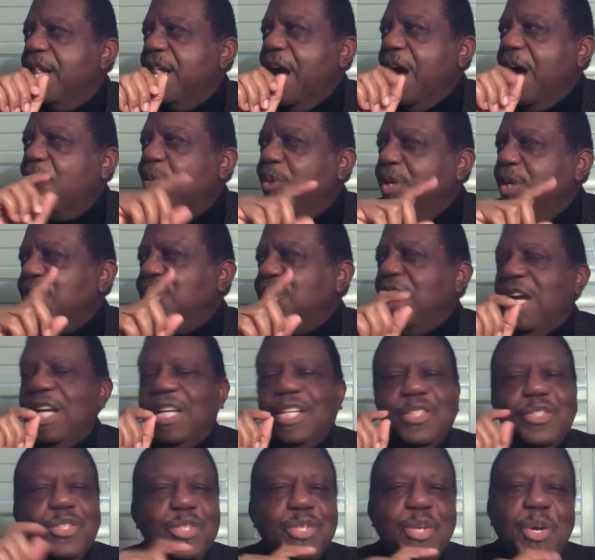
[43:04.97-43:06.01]
I wish I
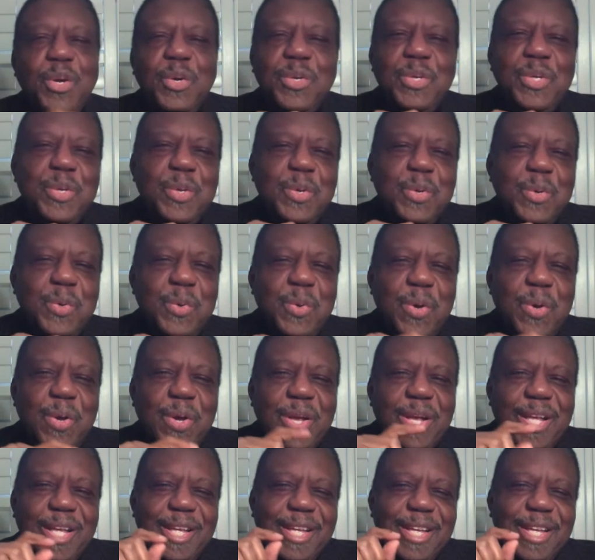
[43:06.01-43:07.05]
could show you
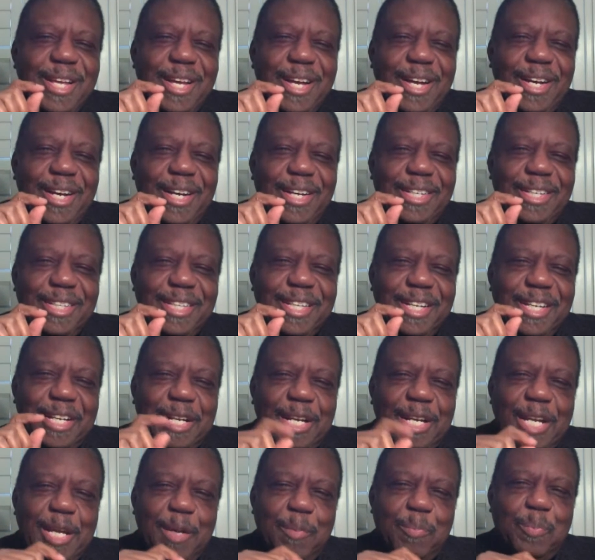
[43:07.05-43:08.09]
uh, the
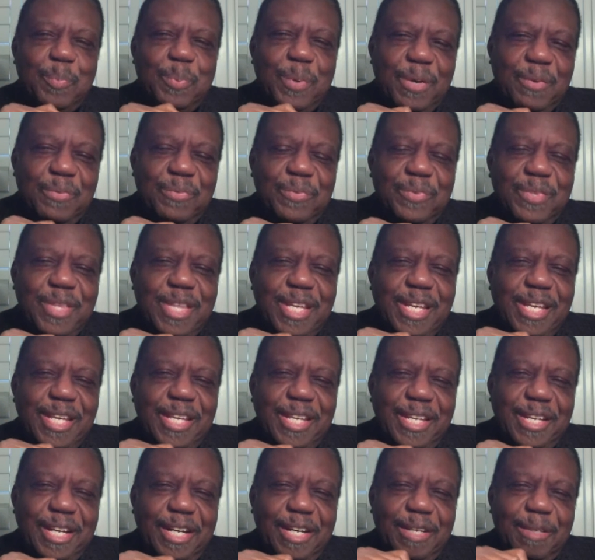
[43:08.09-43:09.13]
clip of
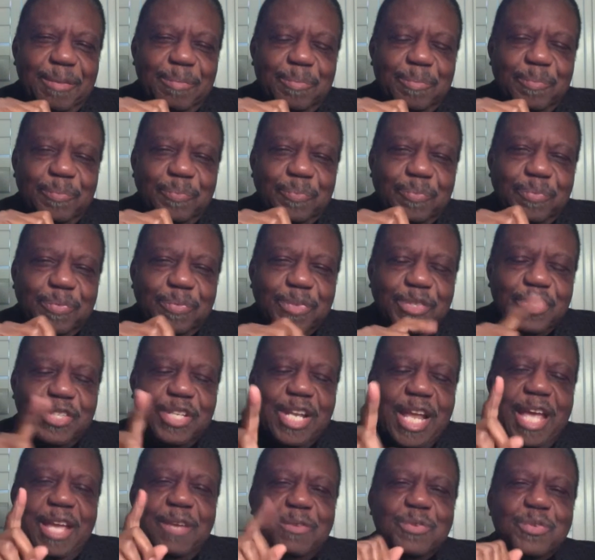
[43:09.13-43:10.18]
the uh,
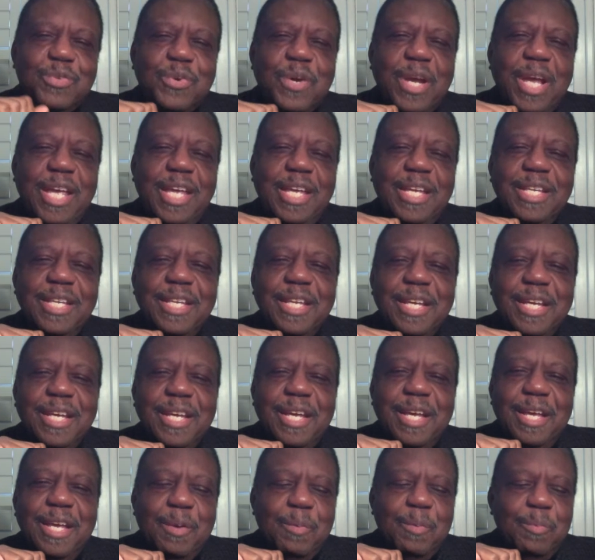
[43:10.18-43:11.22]
slave trade,
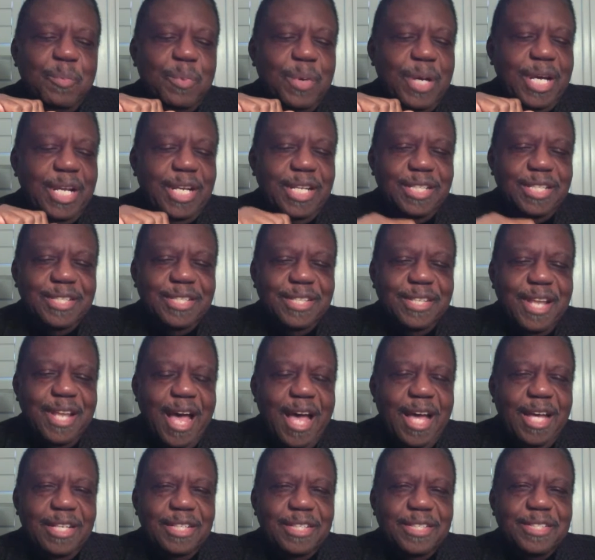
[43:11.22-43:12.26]
but it's
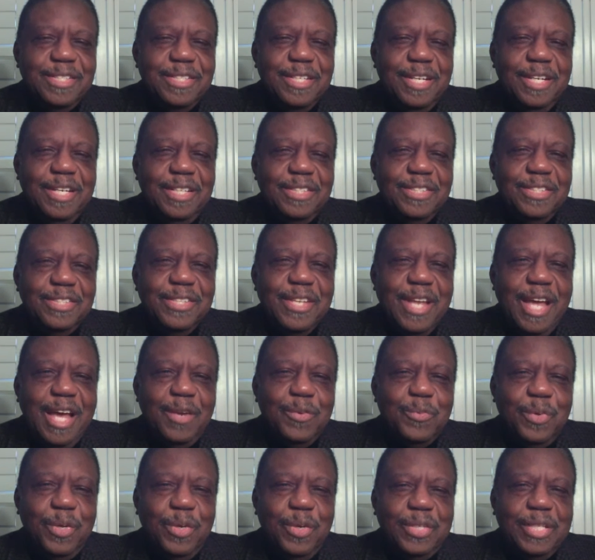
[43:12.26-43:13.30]
not, uh, it's
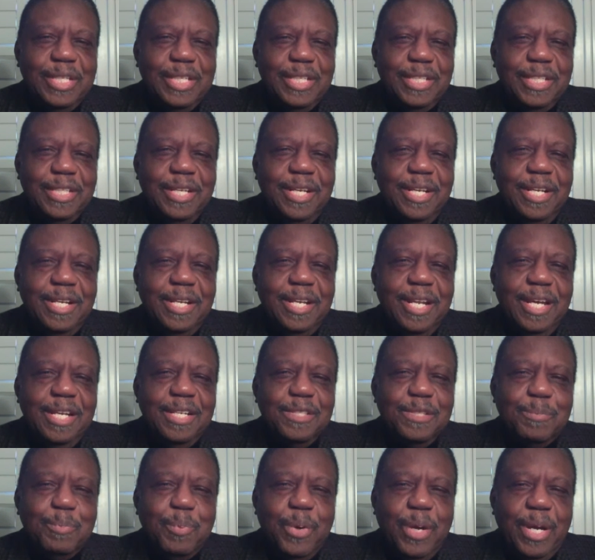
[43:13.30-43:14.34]
not working.
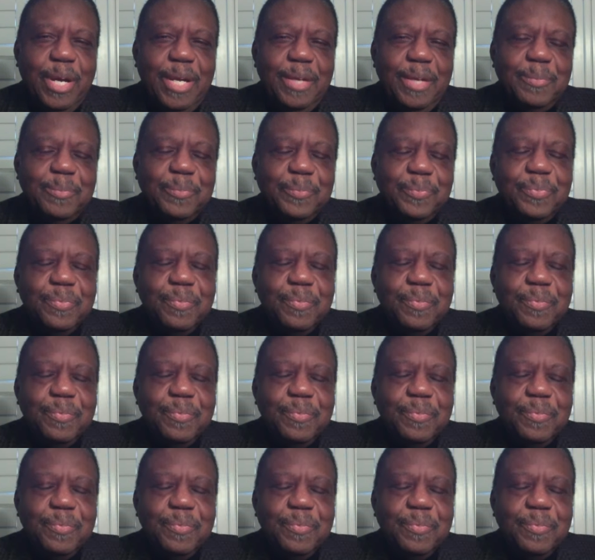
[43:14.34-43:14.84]
Let us pray.